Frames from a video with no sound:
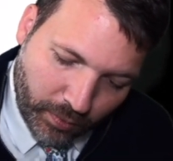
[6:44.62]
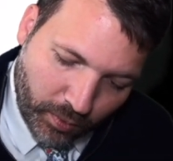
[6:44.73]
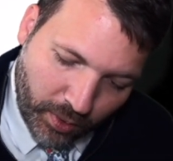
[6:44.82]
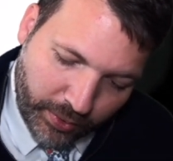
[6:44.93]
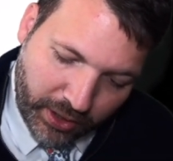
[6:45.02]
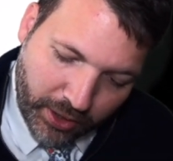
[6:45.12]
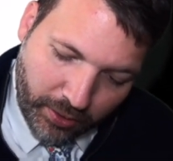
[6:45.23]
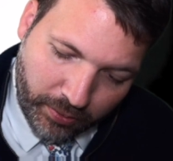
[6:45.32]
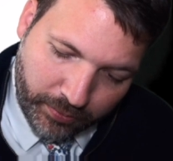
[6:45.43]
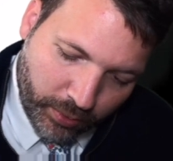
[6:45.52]
what we
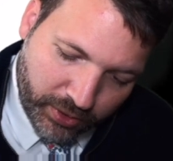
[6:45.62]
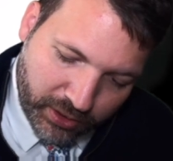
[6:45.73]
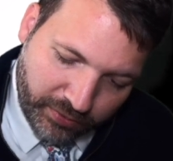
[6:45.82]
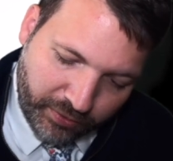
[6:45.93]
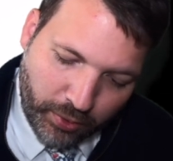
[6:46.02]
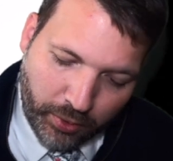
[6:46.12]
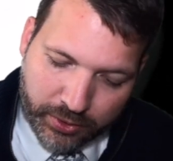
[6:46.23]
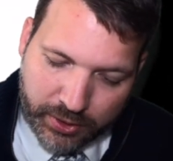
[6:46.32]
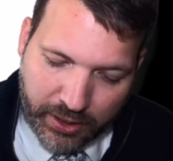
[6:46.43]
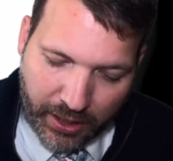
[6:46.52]
know, which is of
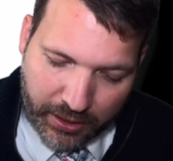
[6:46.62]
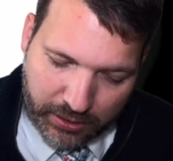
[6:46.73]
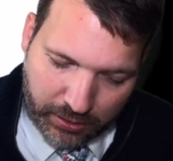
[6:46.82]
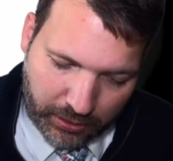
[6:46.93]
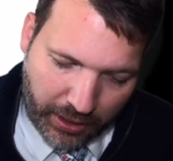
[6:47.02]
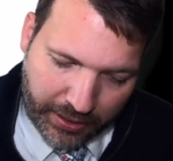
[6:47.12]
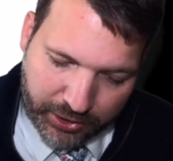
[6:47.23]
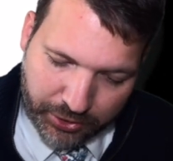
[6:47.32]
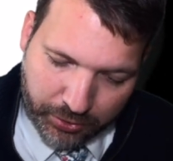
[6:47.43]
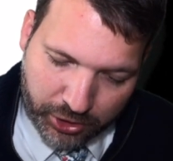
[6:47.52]
course that line
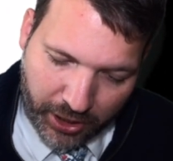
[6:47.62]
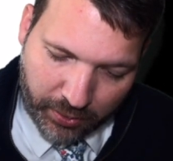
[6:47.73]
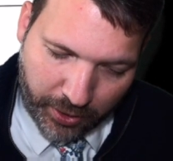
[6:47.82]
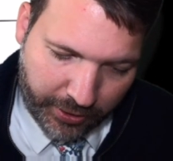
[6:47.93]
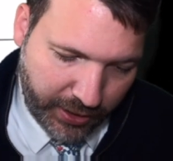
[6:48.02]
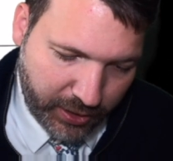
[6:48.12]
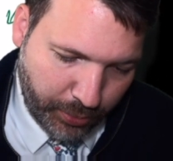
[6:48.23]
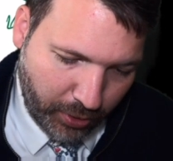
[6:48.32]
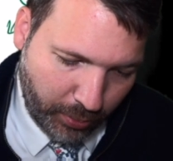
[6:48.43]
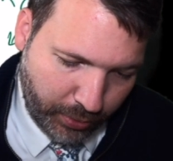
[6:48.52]
2 January is
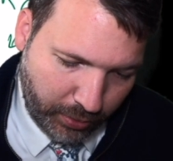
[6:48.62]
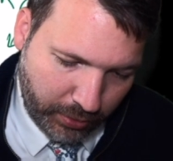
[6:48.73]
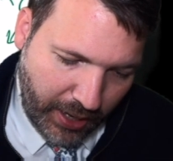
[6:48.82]
purple.